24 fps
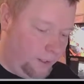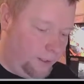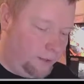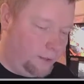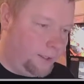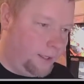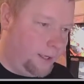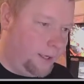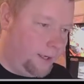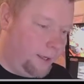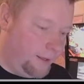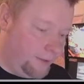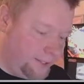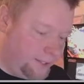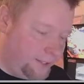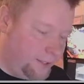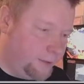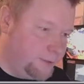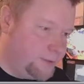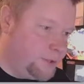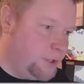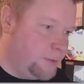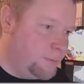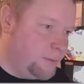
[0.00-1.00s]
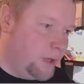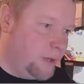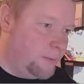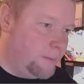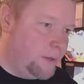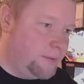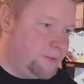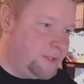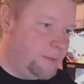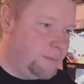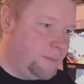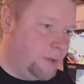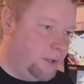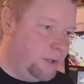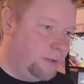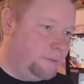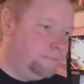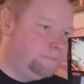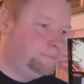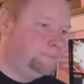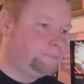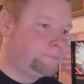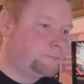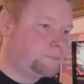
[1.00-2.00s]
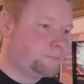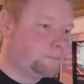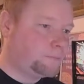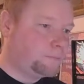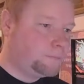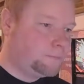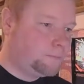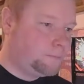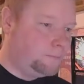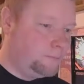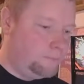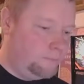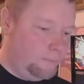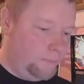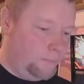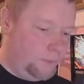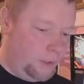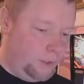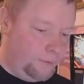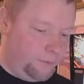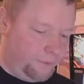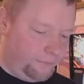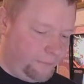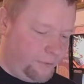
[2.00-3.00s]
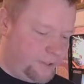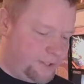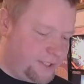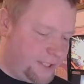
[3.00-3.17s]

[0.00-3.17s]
And it's another 2-ball multi-ball. The first